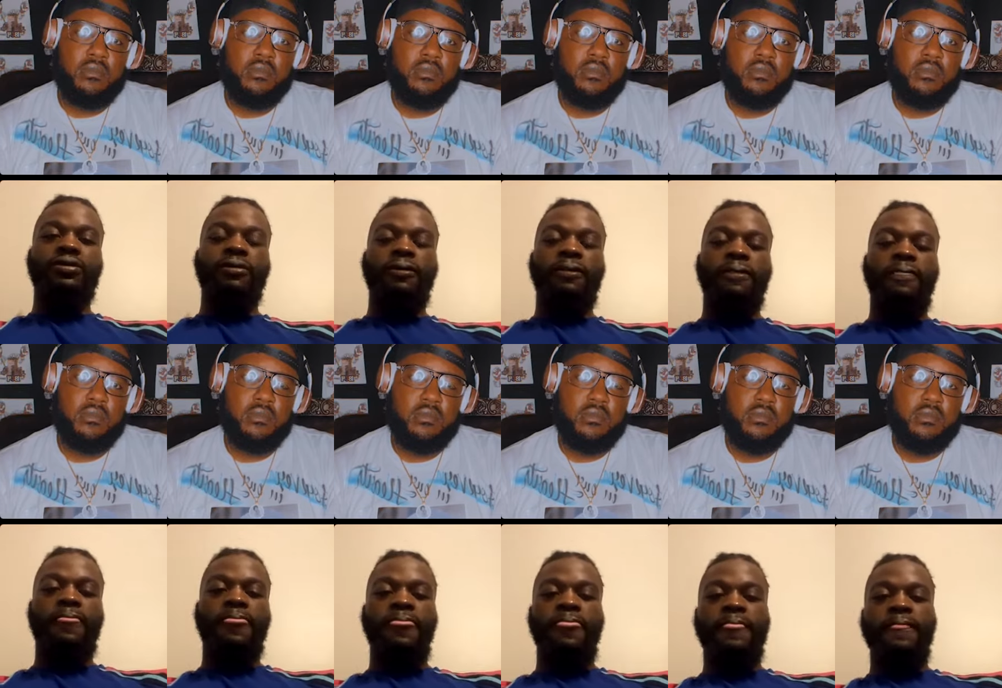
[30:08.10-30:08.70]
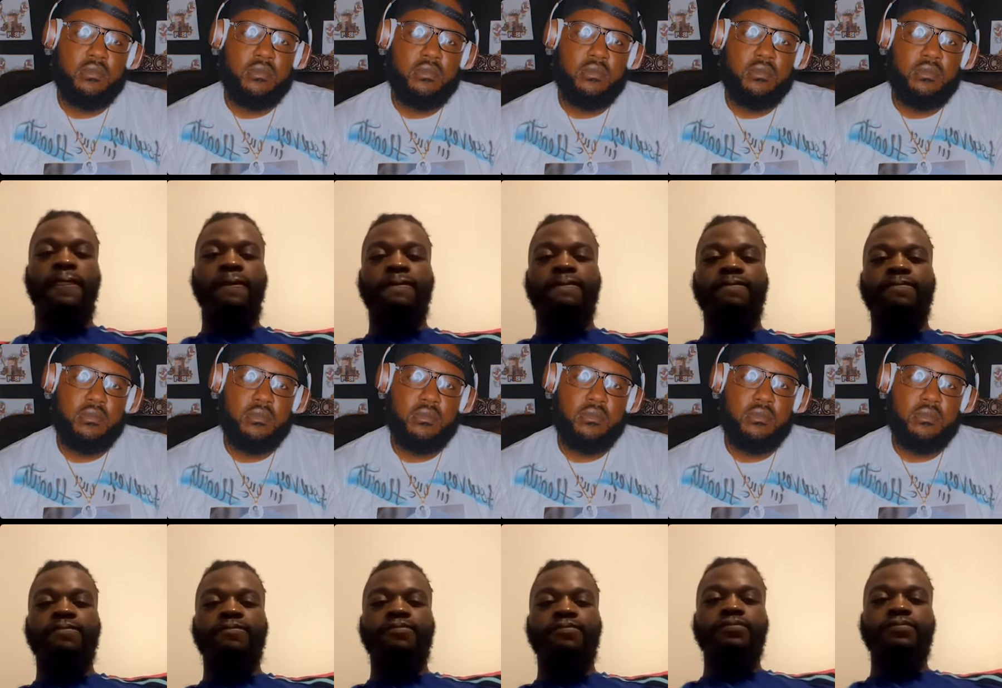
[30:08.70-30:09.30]

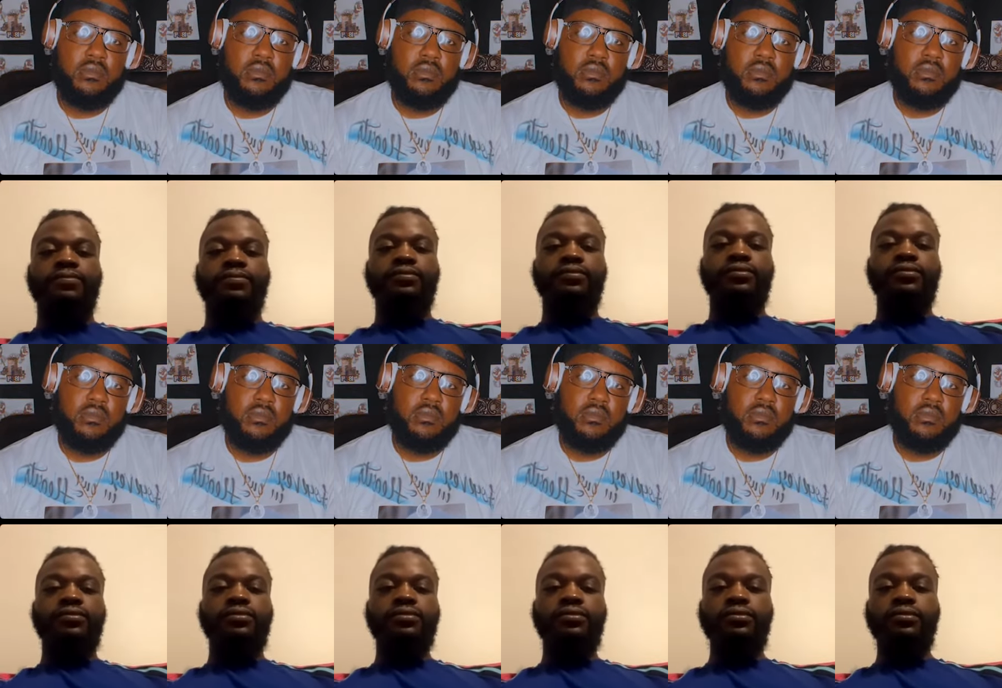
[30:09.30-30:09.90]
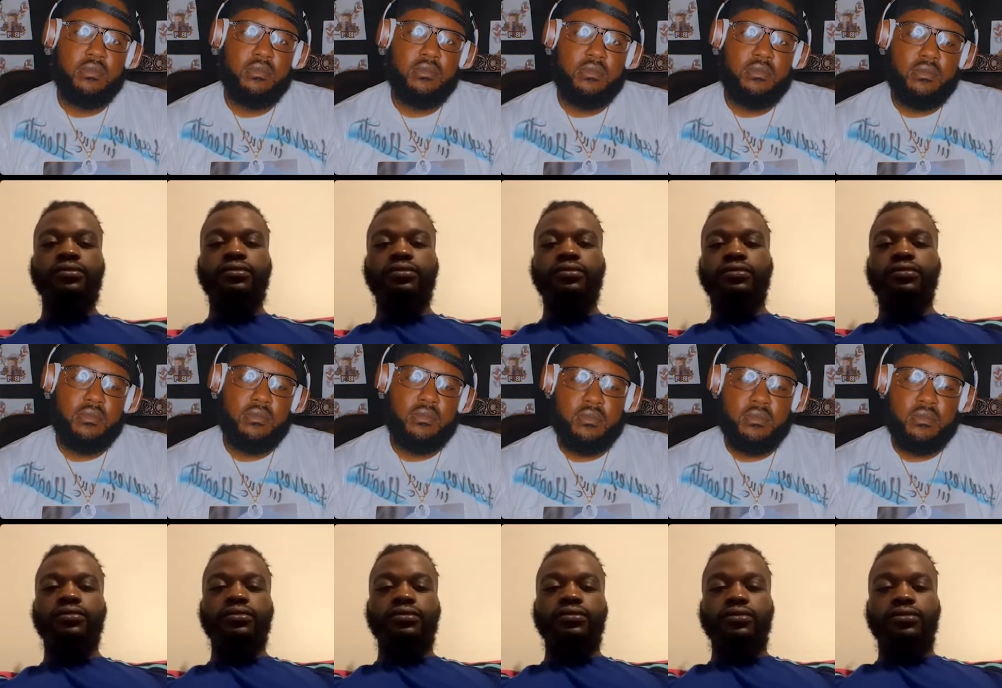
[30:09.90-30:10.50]

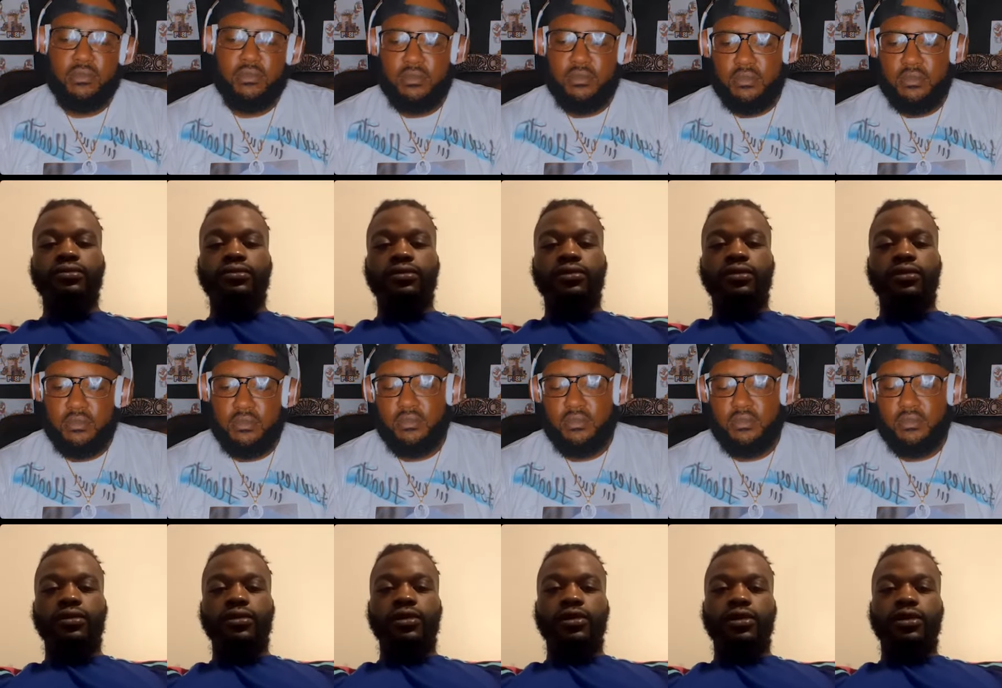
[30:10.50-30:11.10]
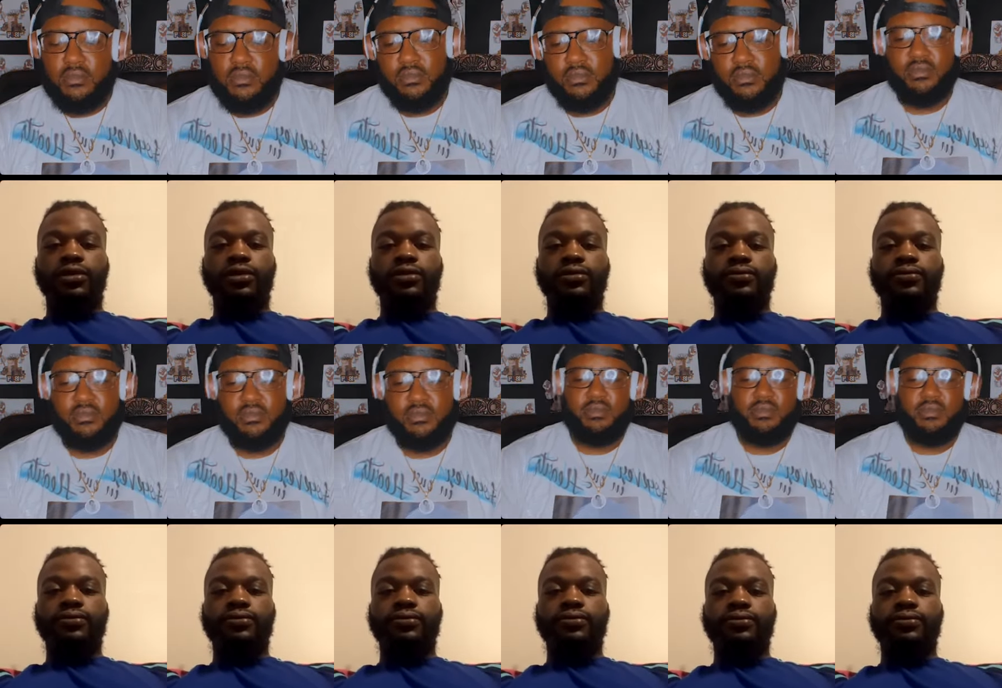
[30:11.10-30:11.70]

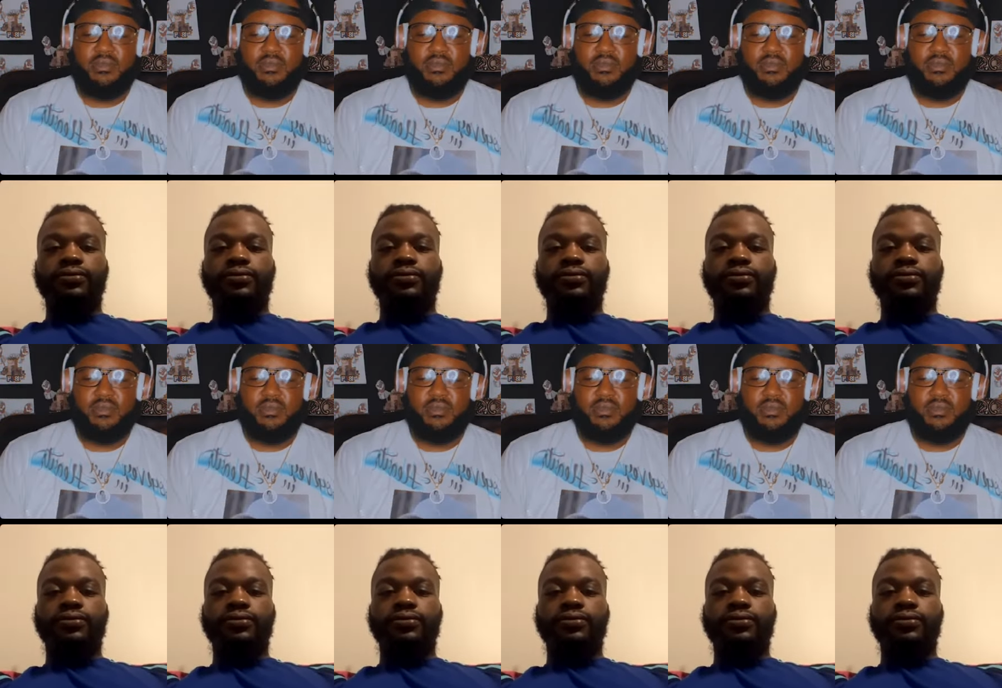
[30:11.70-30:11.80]
(silence)